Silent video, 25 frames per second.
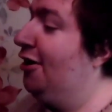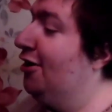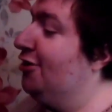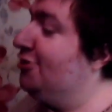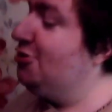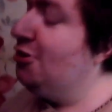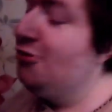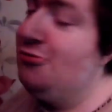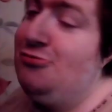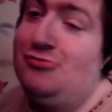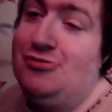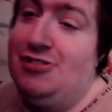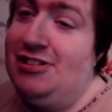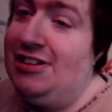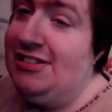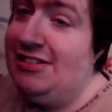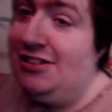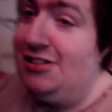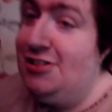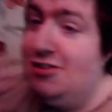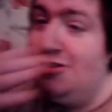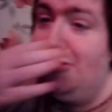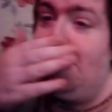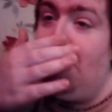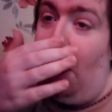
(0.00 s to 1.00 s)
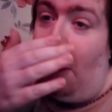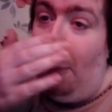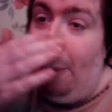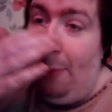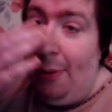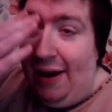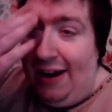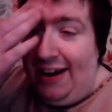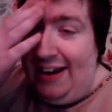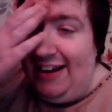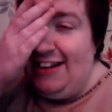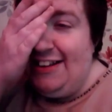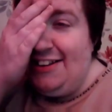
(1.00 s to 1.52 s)
you stop
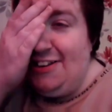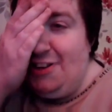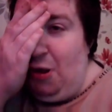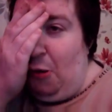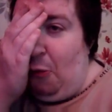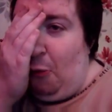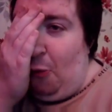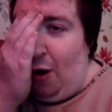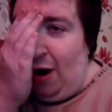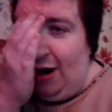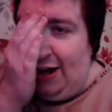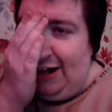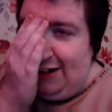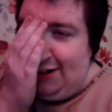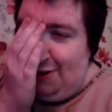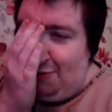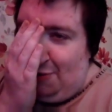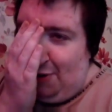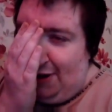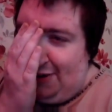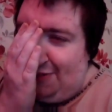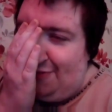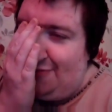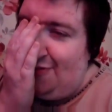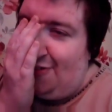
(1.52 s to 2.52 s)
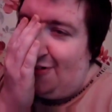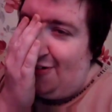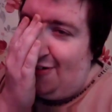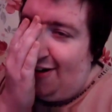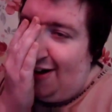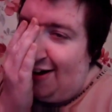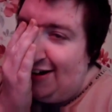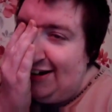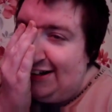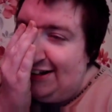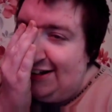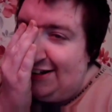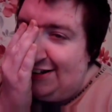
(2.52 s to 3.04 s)
it. It's 2024. I
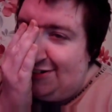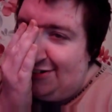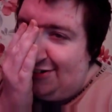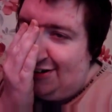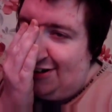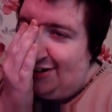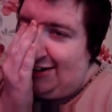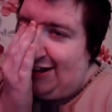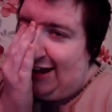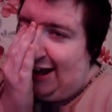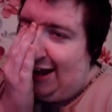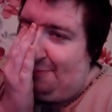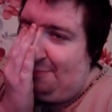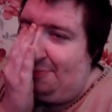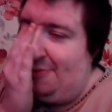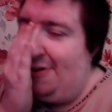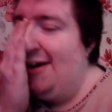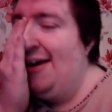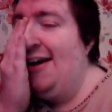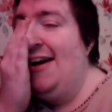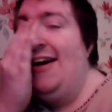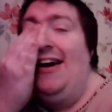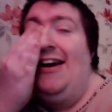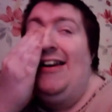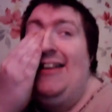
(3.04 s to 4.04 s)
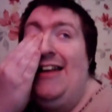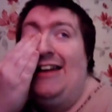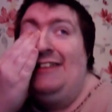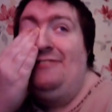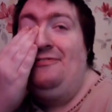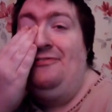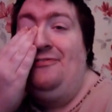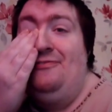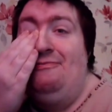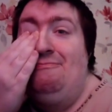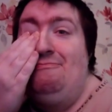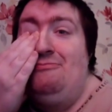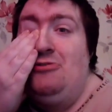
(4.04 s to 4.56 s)
need you done a dab. That's
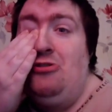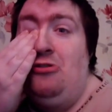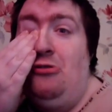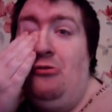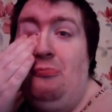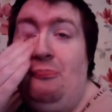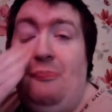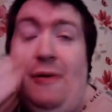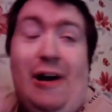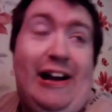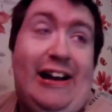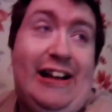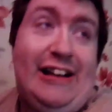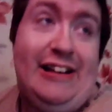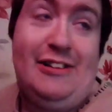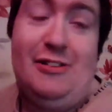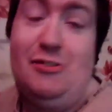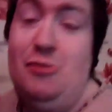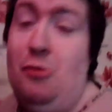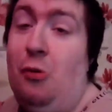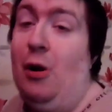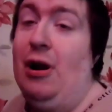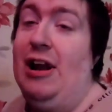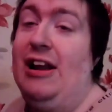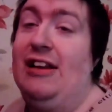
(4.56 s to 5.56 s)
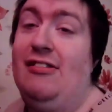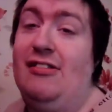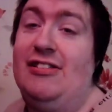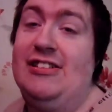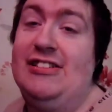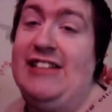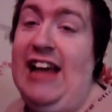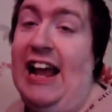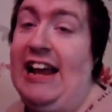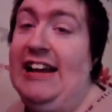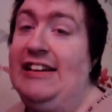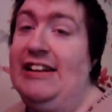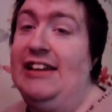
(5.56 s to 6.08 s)
fucking 20. That's like
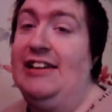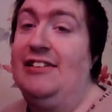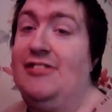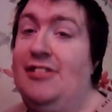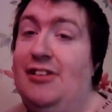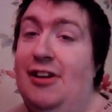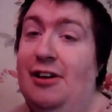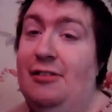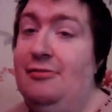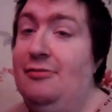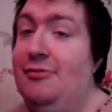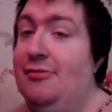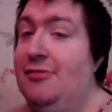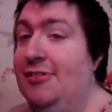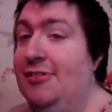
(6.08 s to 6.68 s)
10 years ago.